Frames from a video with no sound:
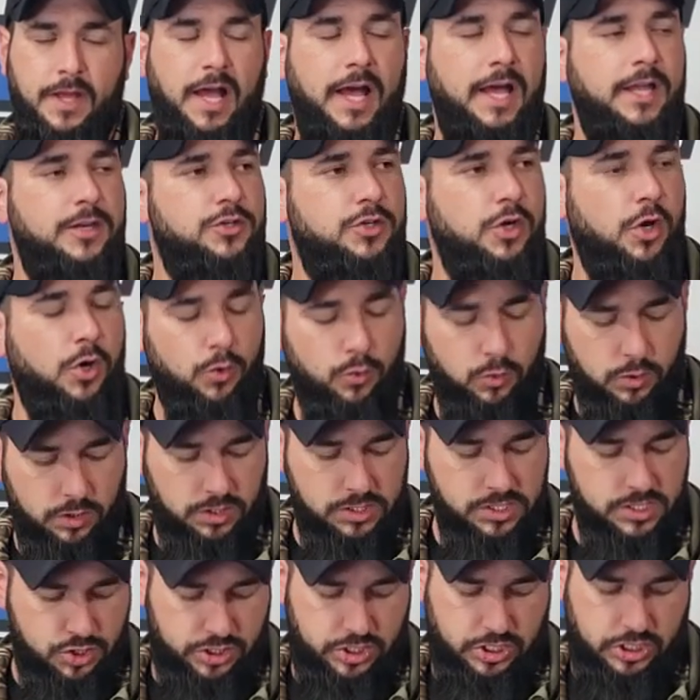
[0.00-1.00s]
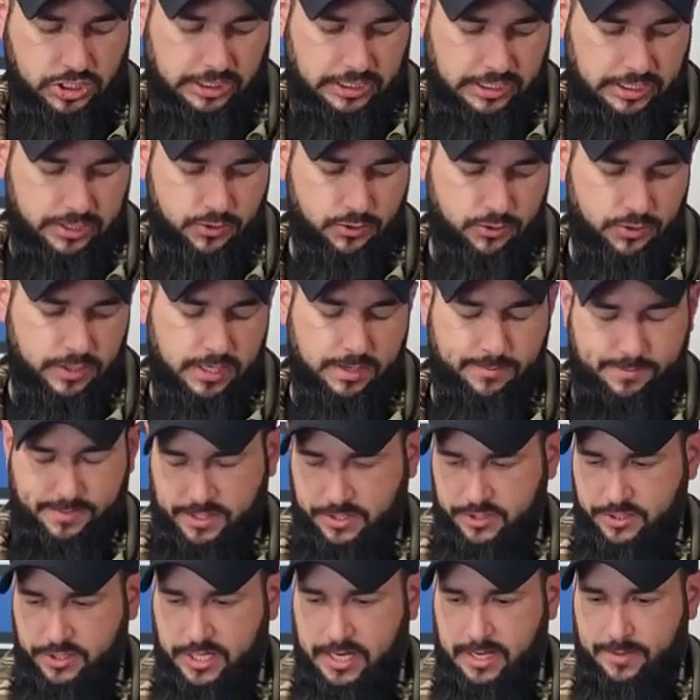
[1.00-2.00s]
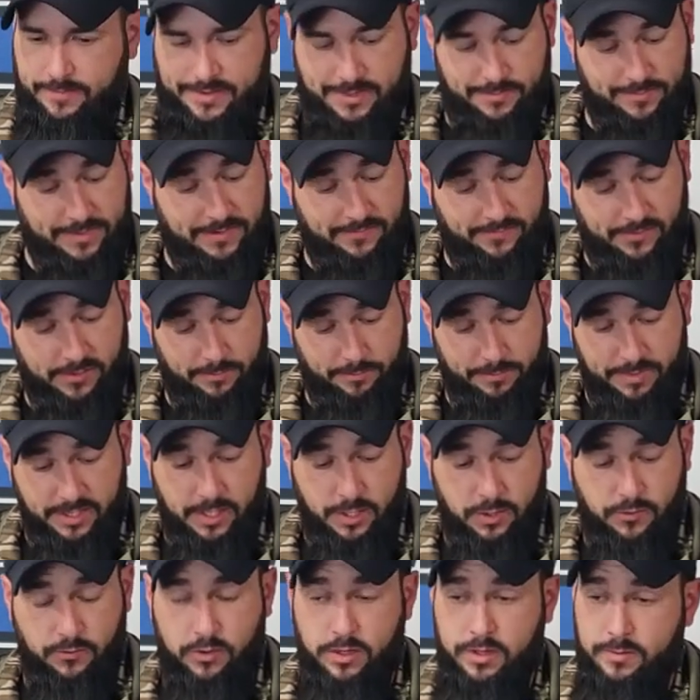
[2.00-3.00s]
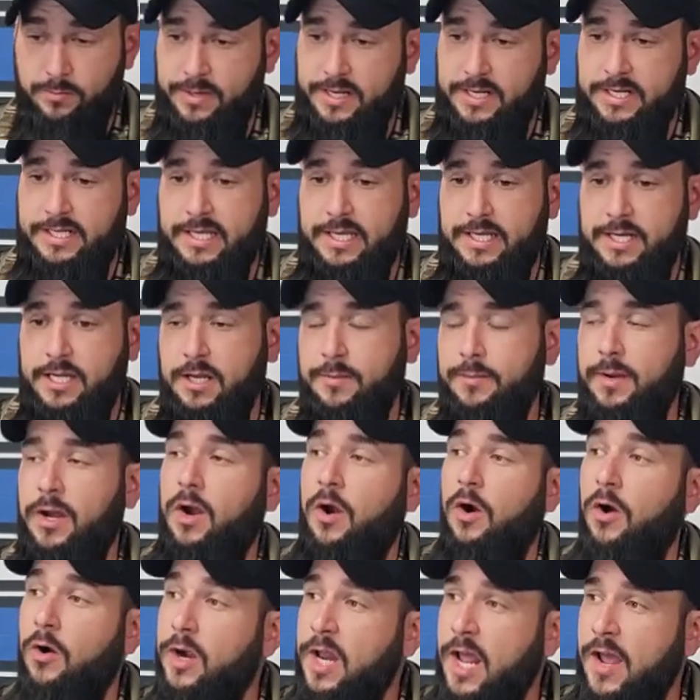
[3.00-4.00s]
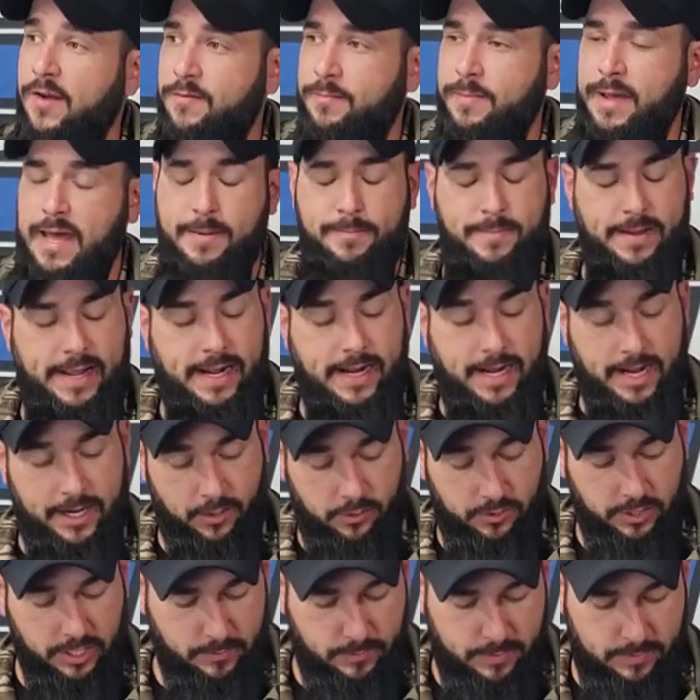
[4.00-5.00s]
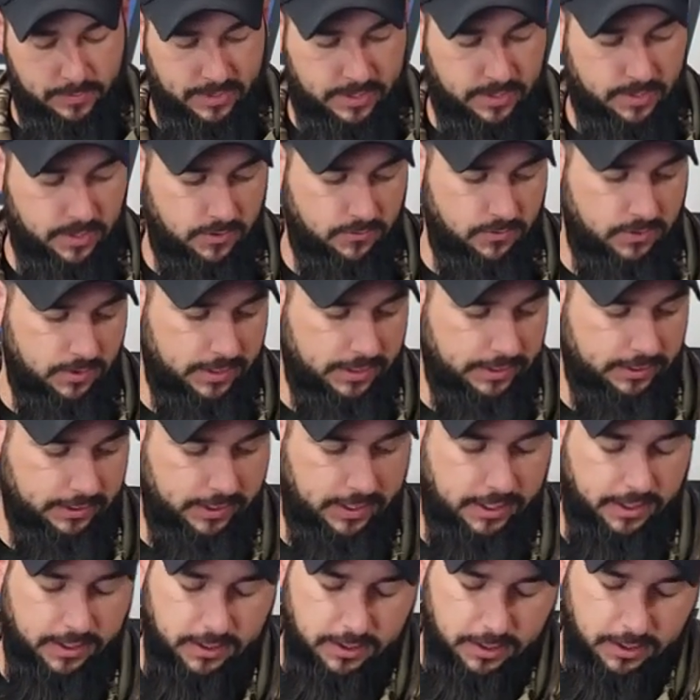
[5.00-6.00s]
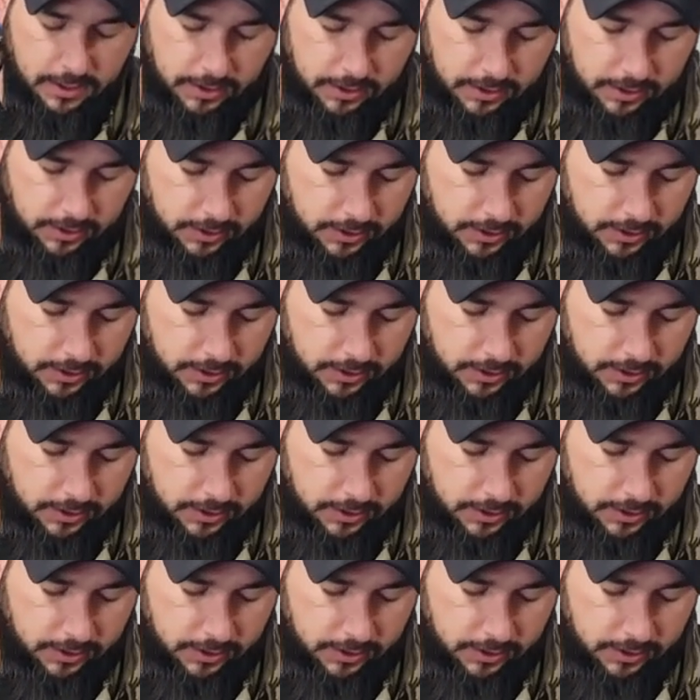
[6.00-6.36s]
I totally just littered in my shop. I'm gonna have to bend over and pick that up. I already have a bad back. I don't need to be bending over like that.